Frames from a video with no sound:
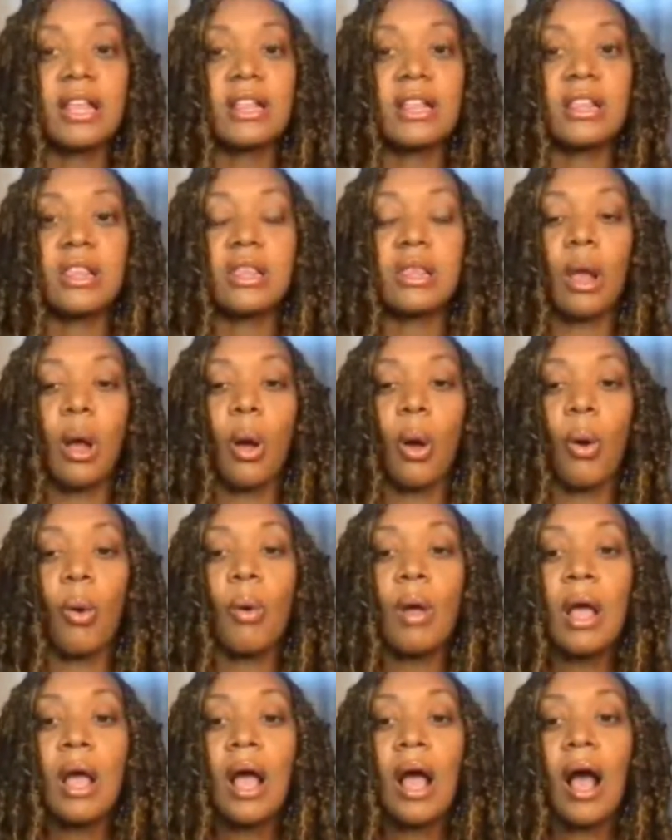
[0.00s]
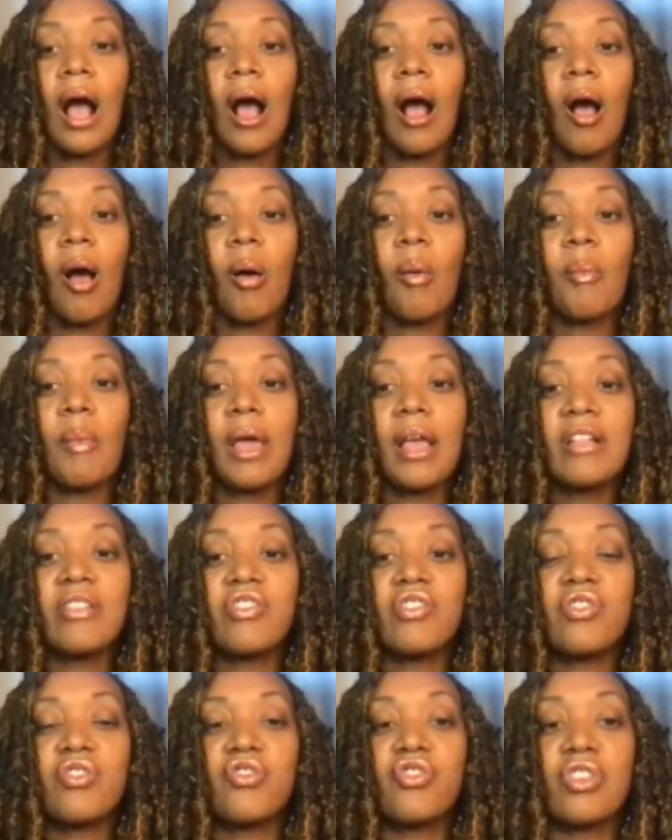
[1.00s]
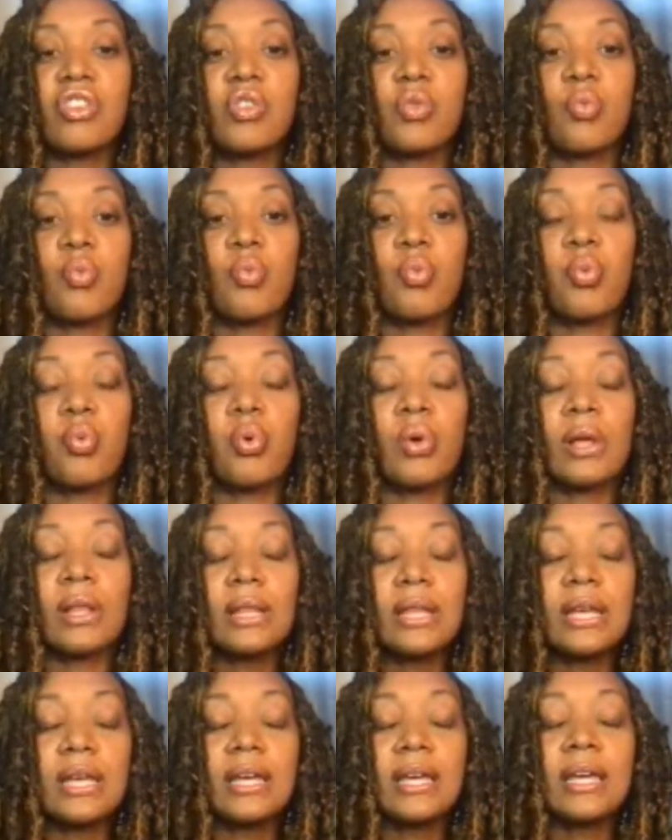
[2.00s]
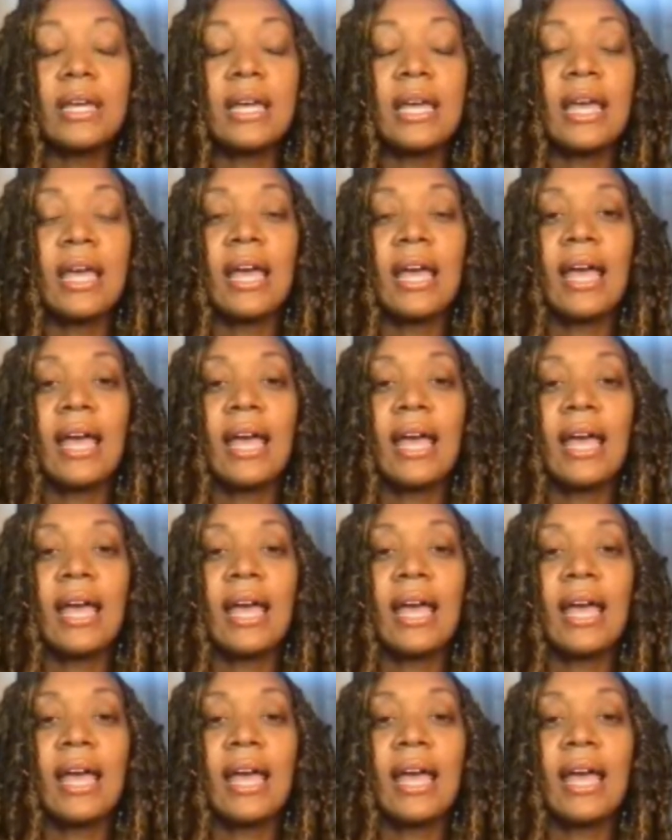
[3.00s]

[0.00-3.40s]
And so it's just really